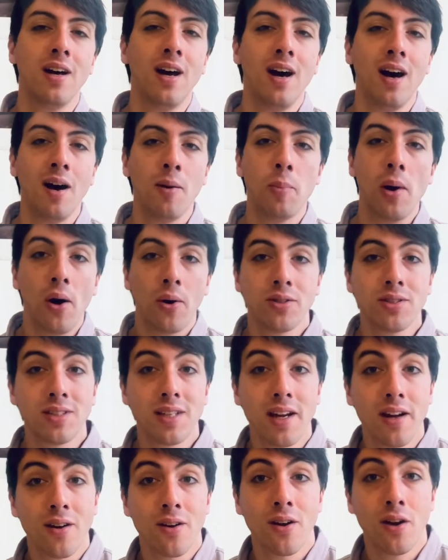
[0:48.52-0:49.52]
about
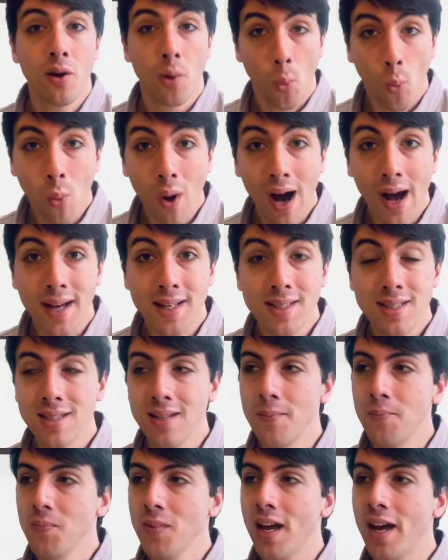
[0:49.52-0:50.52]
their wines,
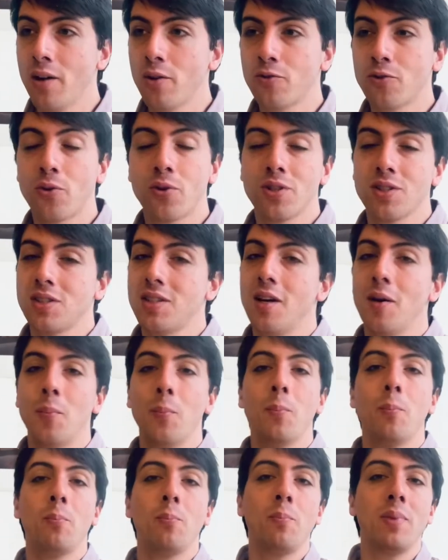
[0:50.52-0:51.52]
and of course the
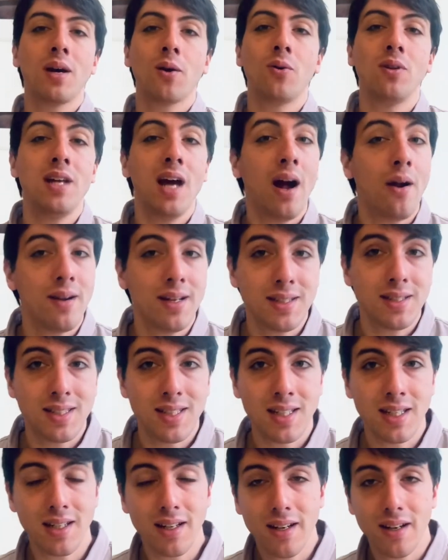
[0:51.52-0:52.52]

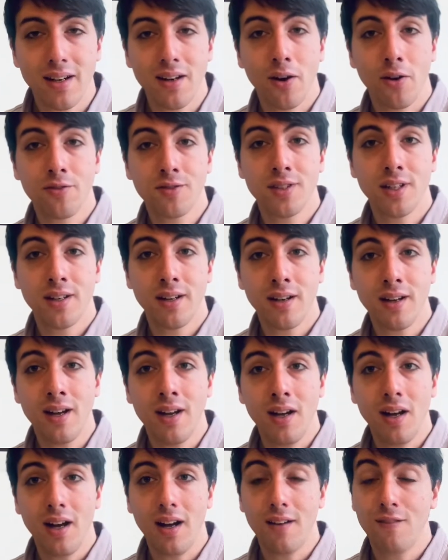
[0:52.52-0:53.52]
peculiarity of the
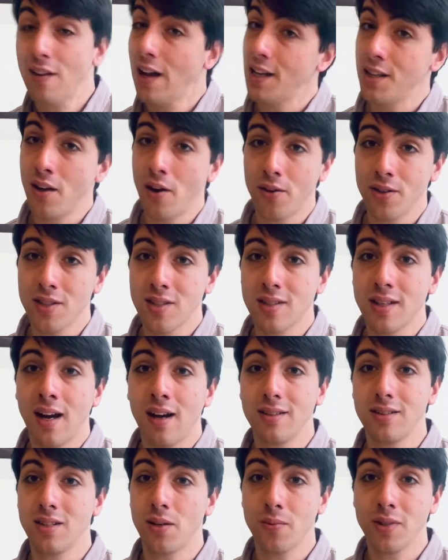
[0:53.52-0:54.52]
Valle D'Aosta
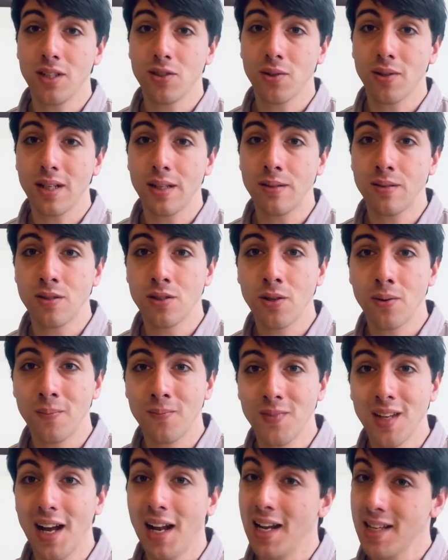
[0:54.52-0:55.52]
territory. So
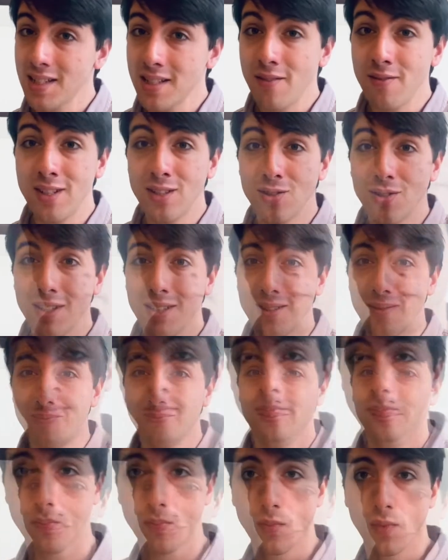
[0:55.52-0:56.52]
let's dive into it.
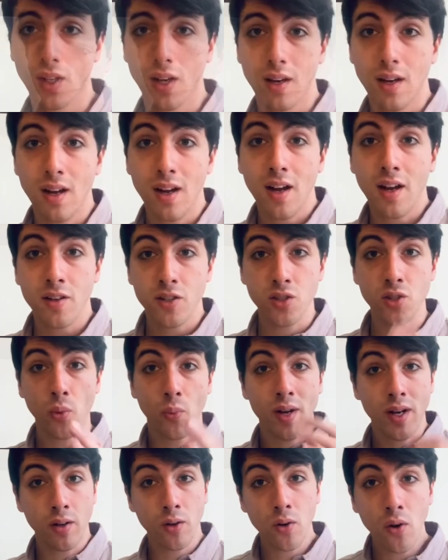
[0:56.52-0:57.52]
So
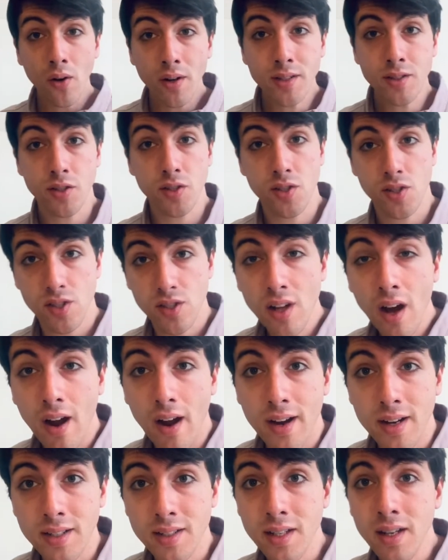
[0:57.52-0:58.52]
we're going to
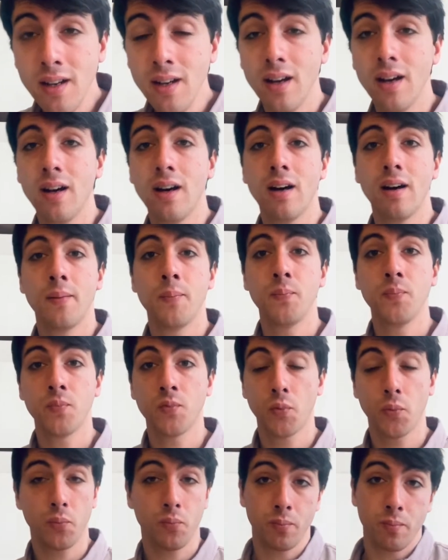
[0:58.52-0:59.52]
start
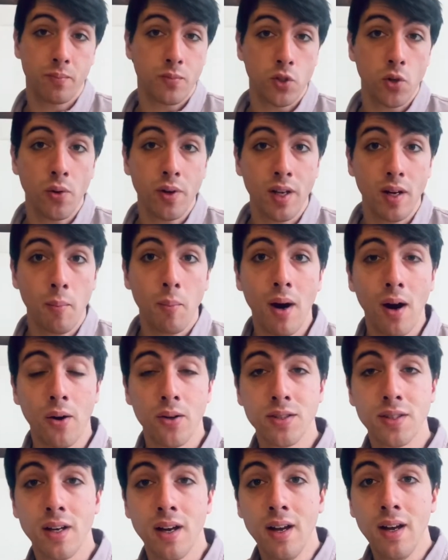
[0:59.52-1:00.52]
talking
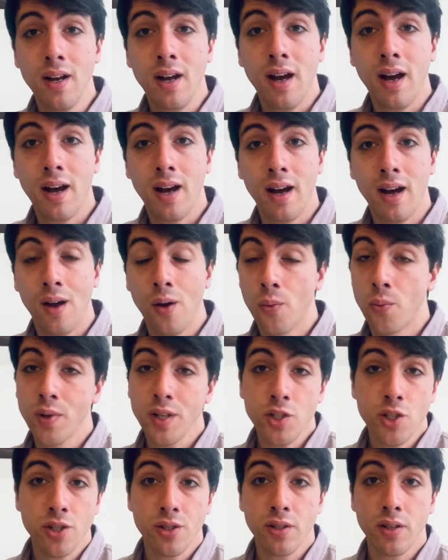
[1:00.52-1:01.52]
about a
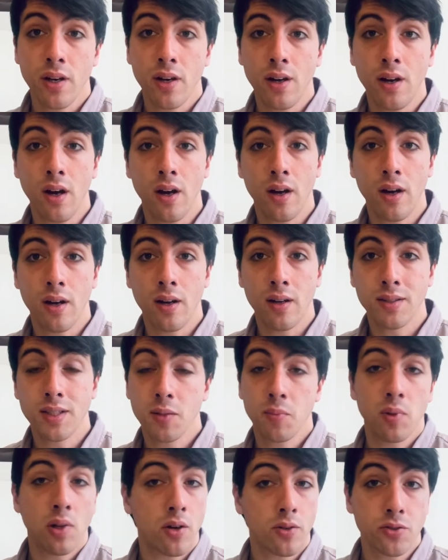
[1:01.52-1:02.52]
region that
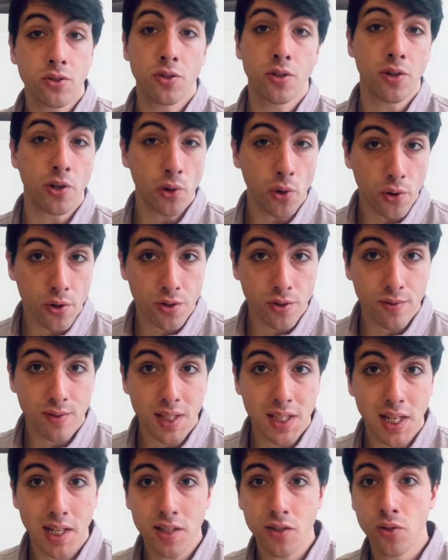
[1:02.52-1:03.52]
belongs to the north of
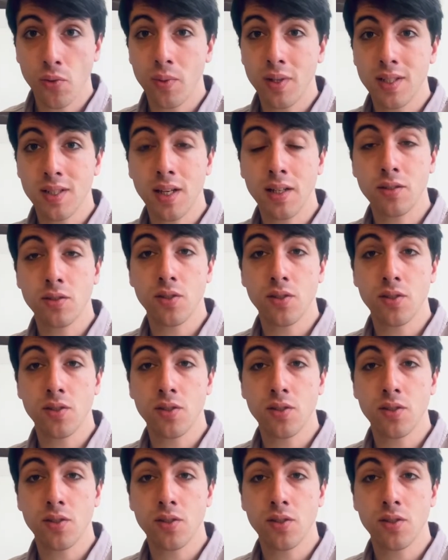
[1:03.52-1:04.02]
Italy. So we decided to